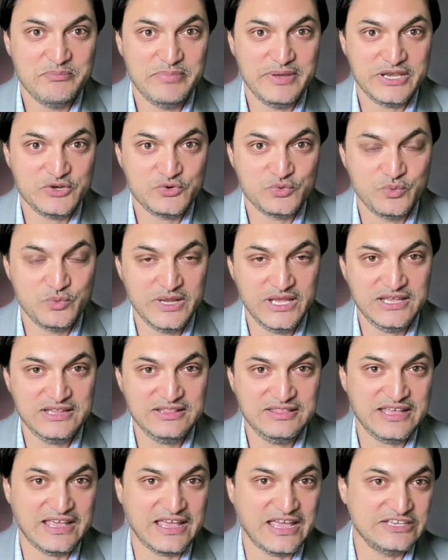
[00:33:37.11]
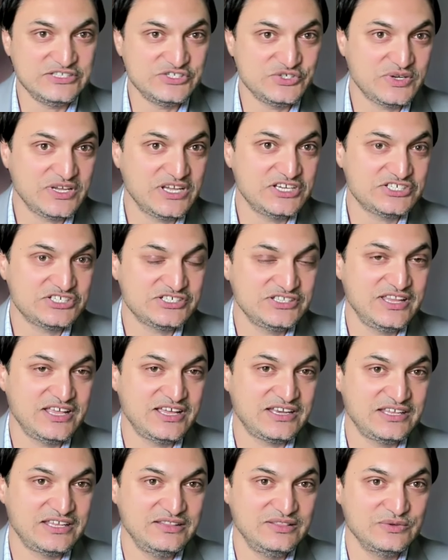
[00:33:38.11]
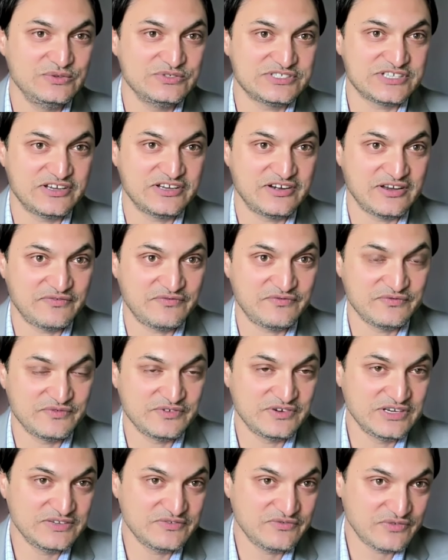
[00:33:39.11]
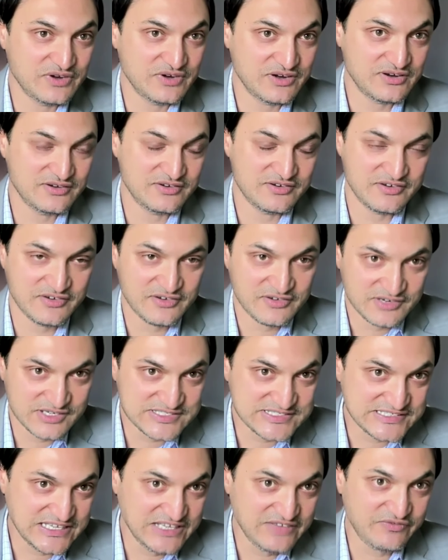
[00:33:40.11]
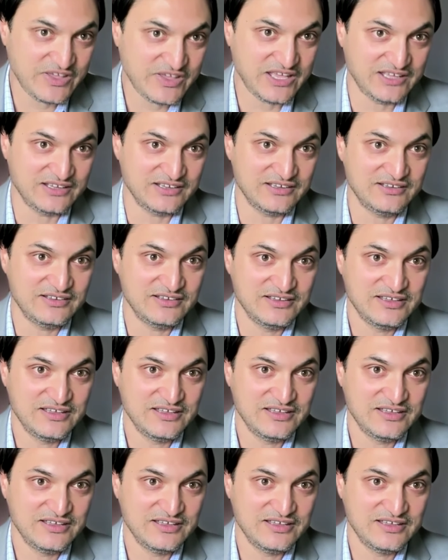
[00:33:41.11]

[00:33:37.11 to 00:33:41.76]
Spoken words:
between the education that Hindus are receiving,